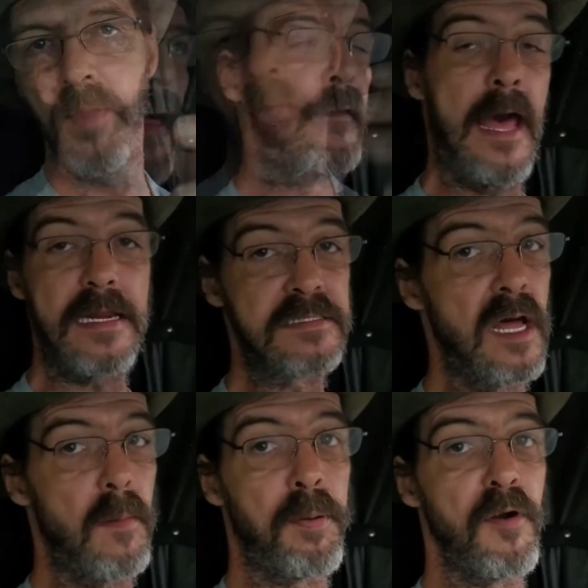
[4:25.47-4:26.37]
That is
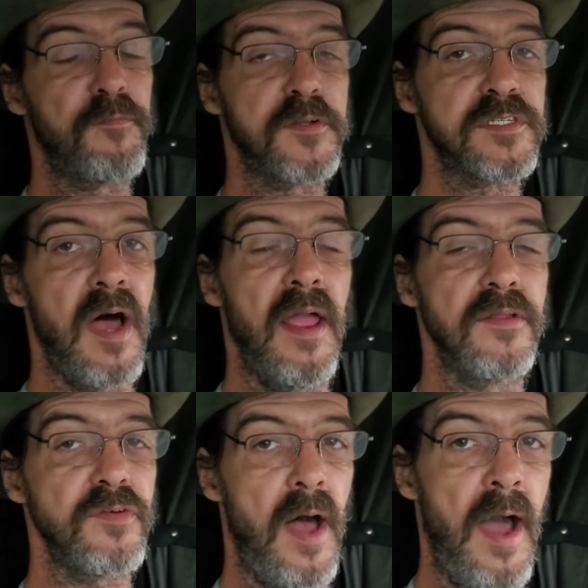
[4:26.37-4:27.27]
not a perfect
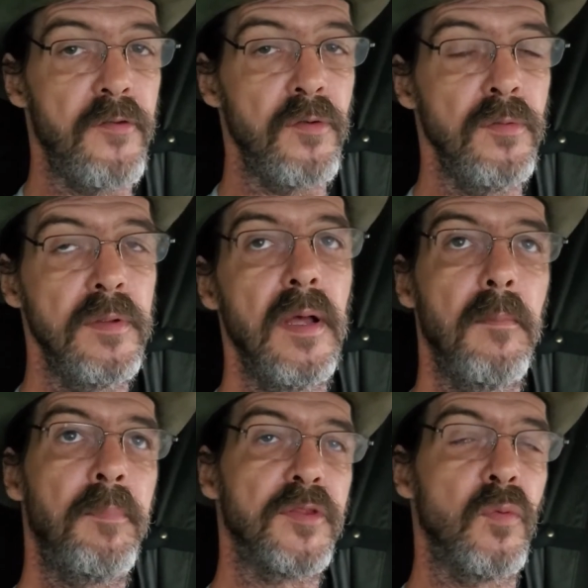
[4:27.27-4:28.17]
science either,
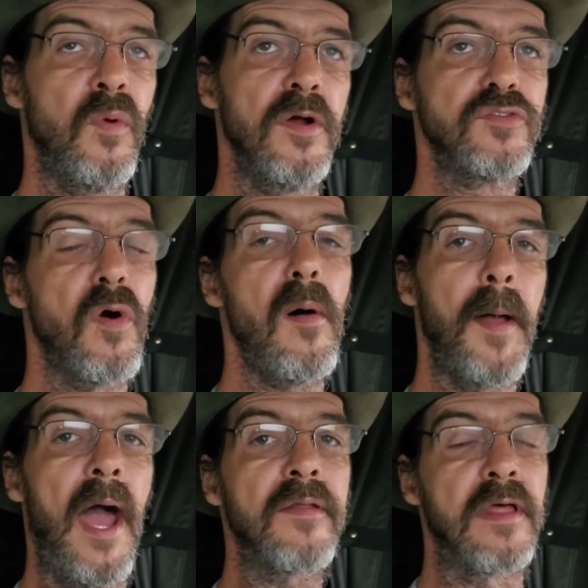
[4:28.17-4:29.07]
but the one
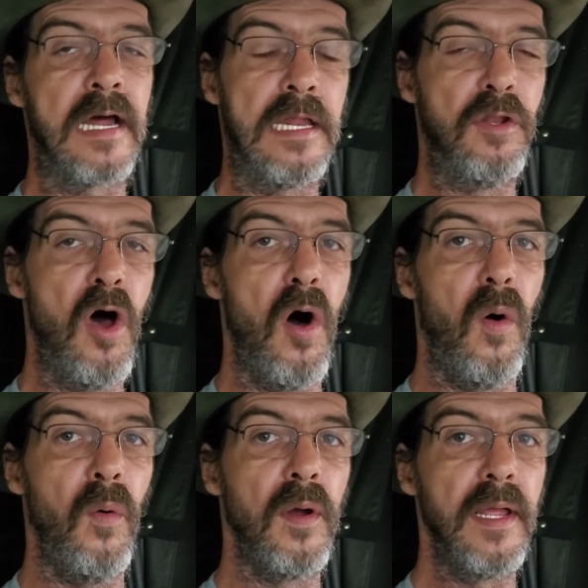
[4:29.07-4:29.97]
drawback that I
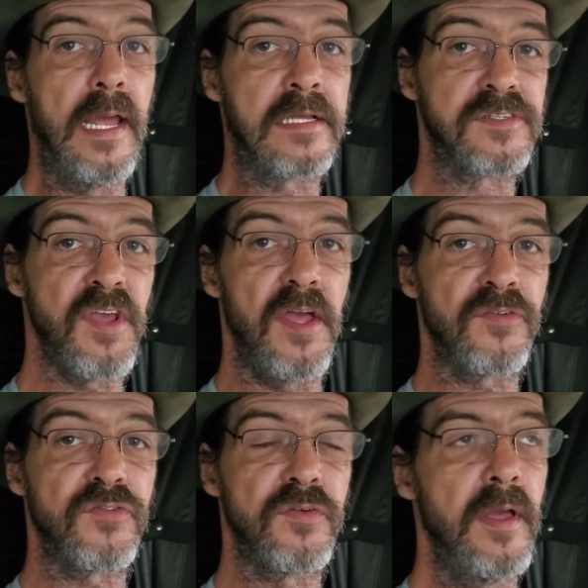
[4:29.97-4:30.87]
know
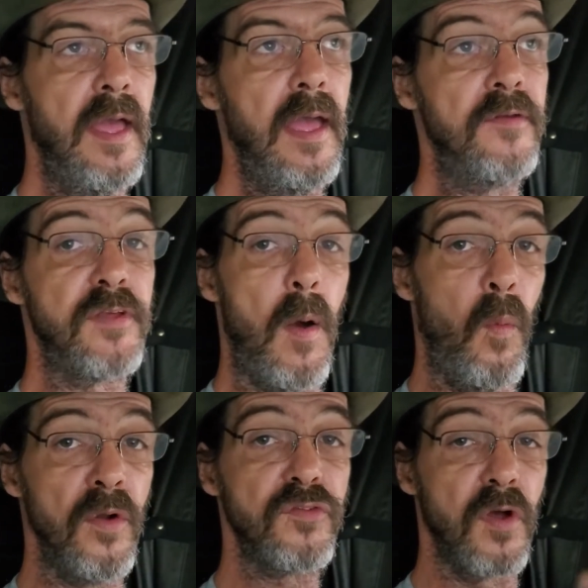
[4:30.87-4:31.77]
exists is that
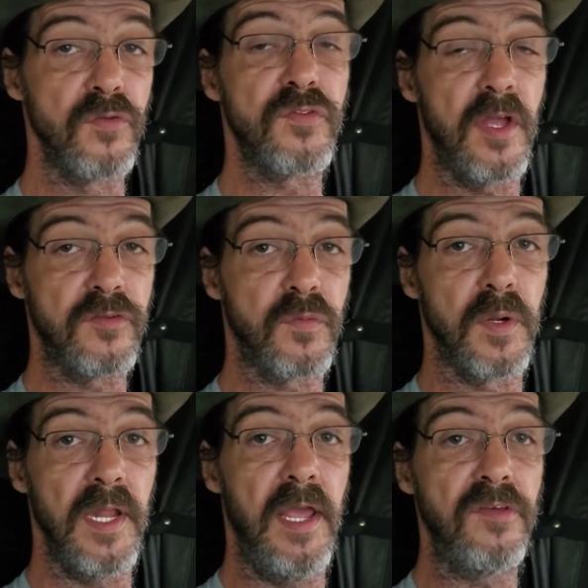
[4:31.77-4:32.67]
once those things are
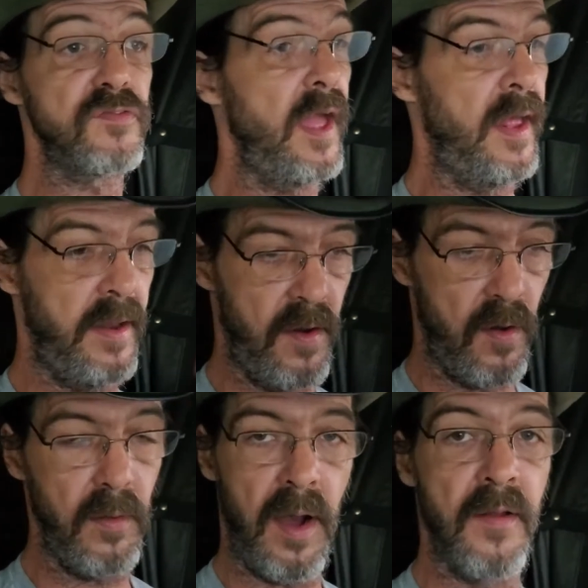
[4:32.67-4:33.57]
released and
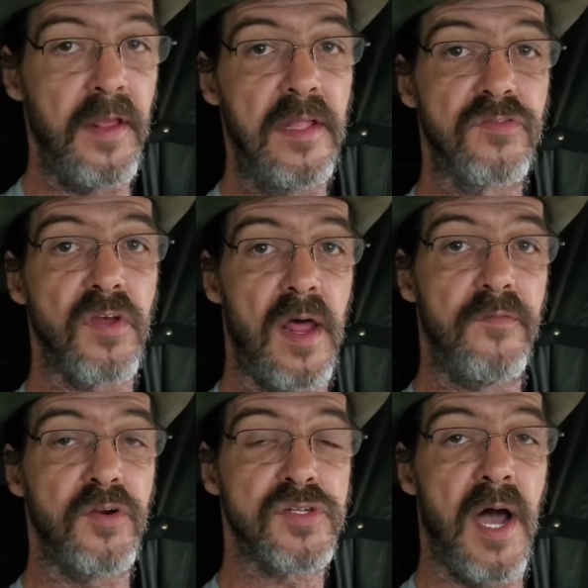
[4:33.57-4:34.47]
they're on the inside
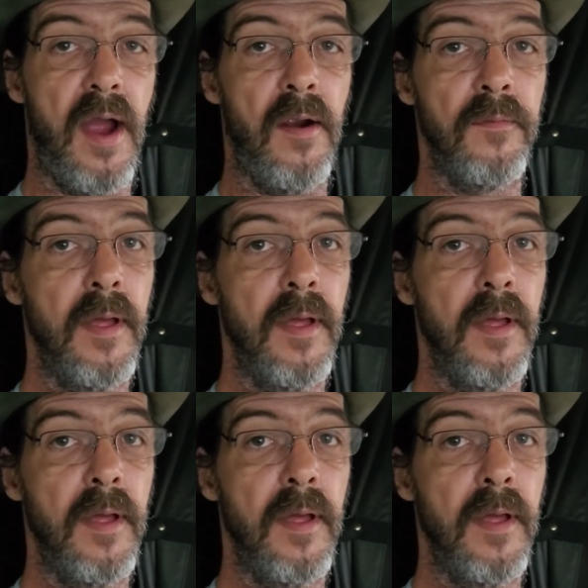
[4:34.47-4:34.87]
of your tire,